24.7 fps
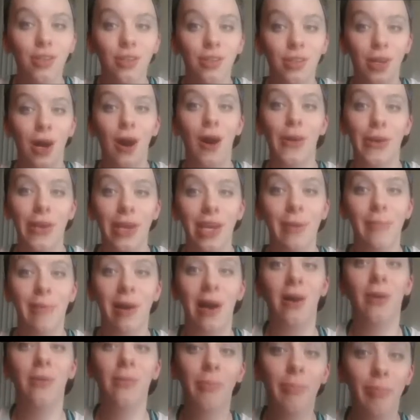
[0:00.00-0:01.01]
talking
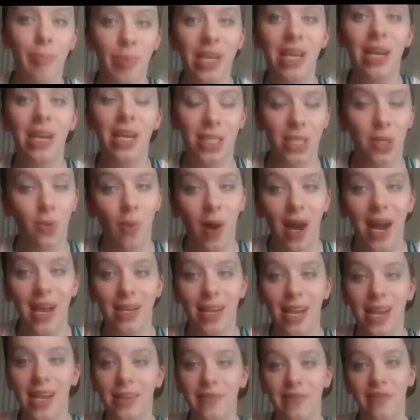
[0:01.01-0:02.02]
about being a
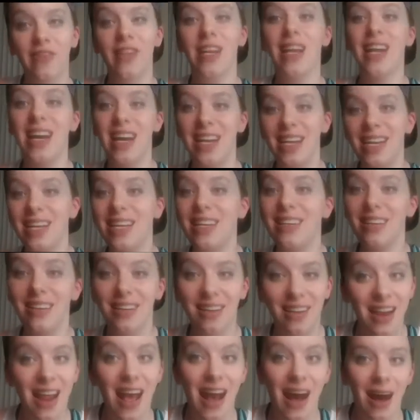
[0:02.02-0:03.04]
Twilight fanatic
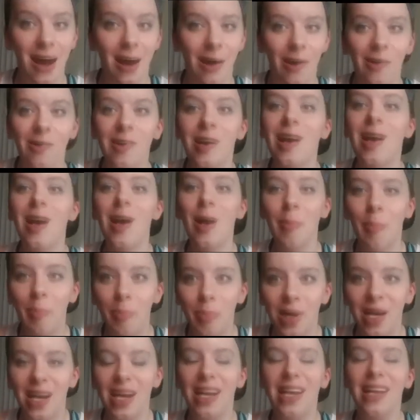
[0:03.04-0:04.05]
now,
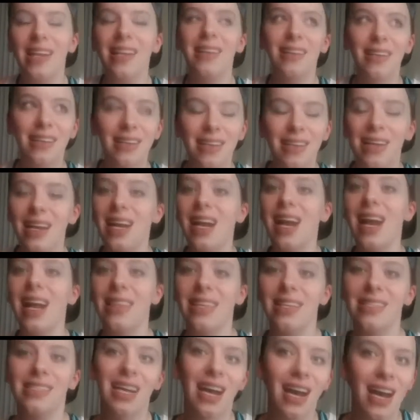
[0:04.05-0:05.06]
but at
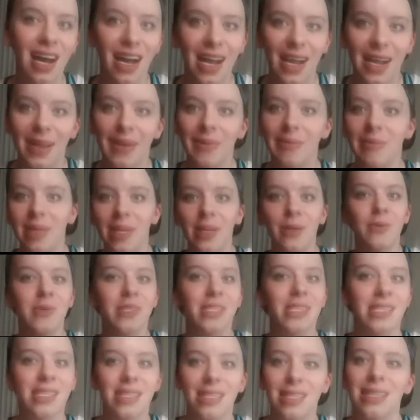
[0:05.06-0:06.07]
the time it
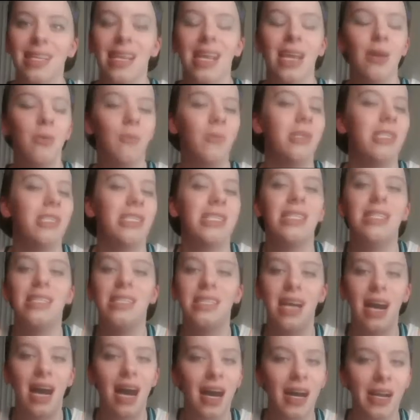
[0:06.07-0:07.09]
was
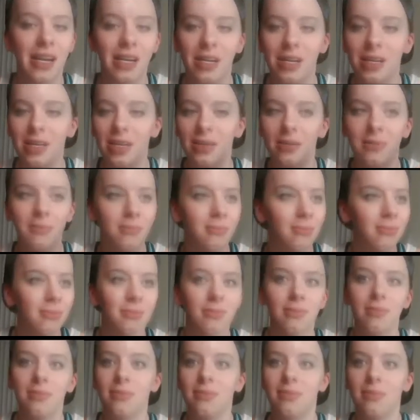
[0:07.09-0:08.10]
entire
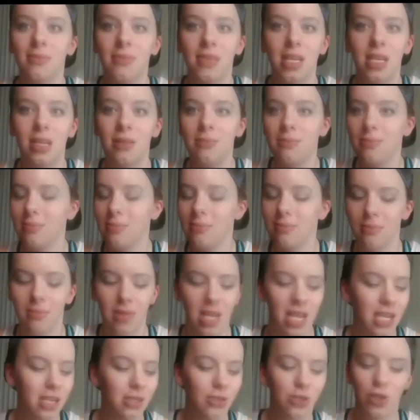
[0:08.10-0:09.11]

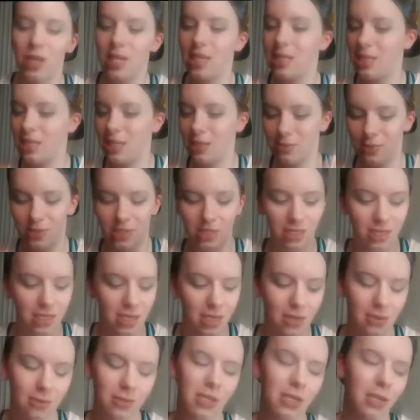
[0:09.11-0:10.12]
interest. It was,
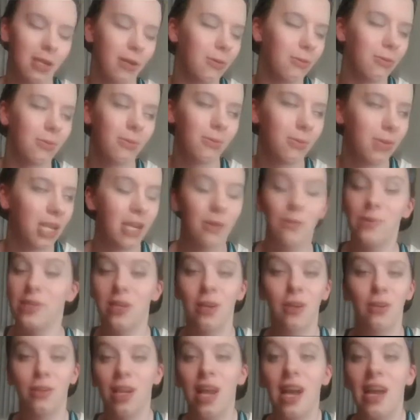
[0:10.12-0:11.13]
you know, it was
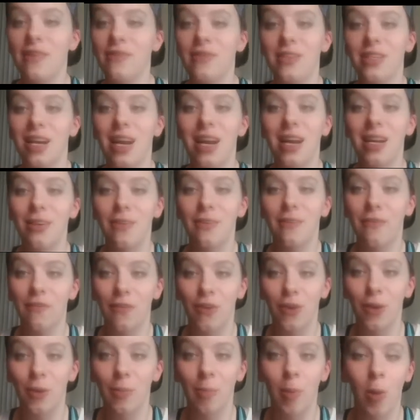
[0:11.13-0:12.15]
our lifestyle
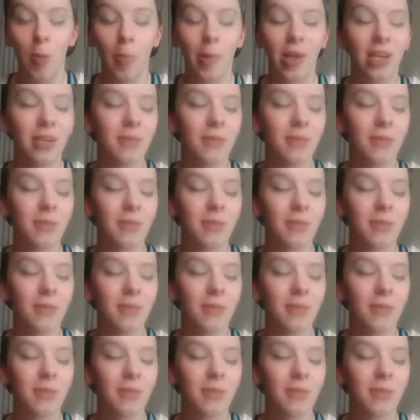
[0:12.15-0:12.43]
for a moment.